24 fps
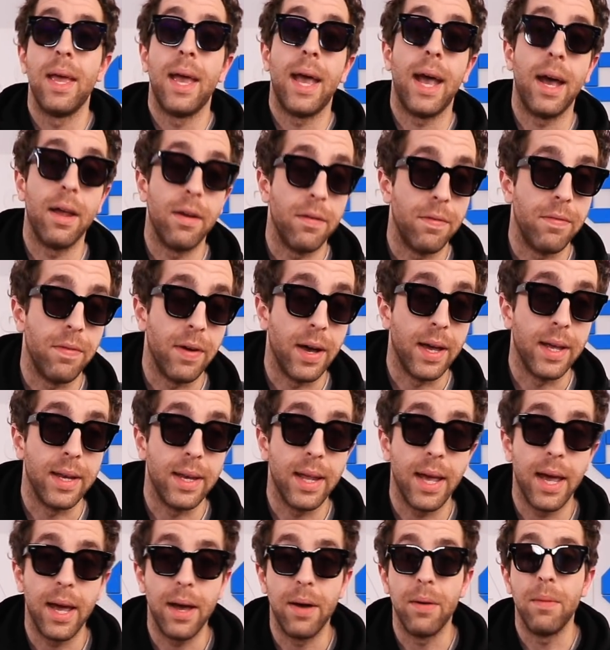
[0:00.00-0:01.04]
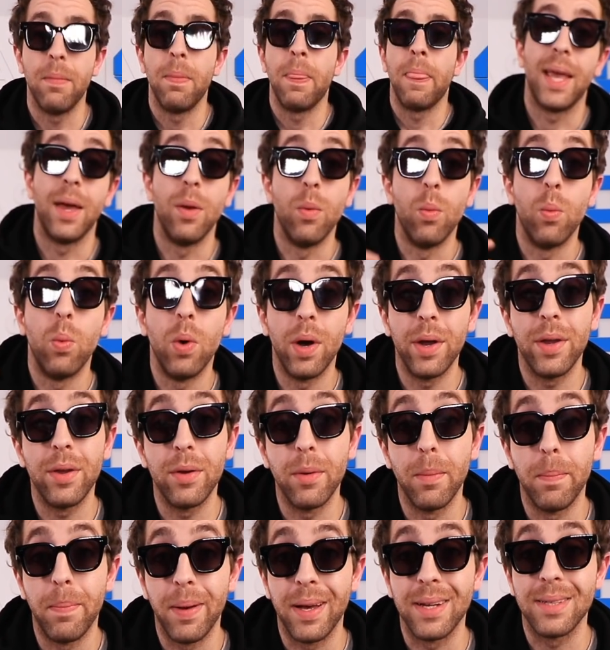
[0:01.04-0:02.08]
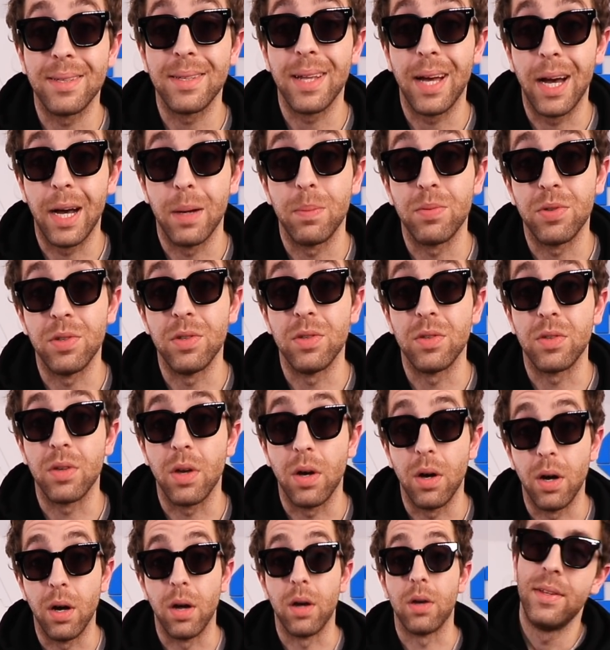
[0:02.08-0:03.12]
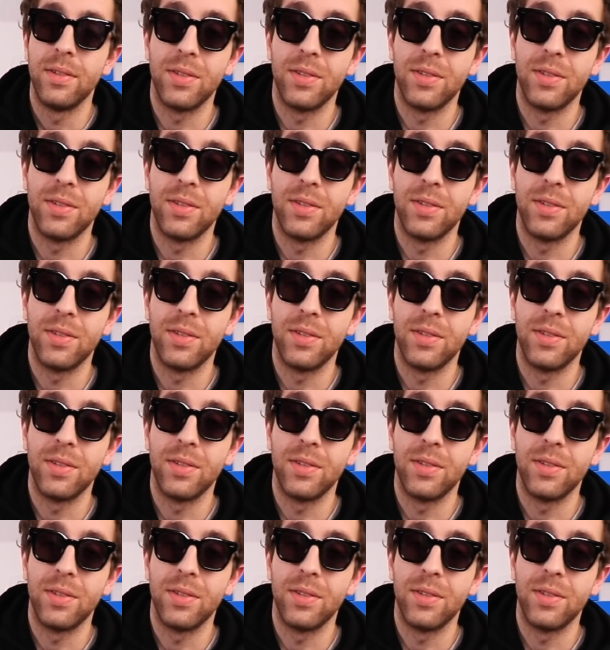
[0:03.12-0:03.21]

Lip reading: how to find out, and what your best options are.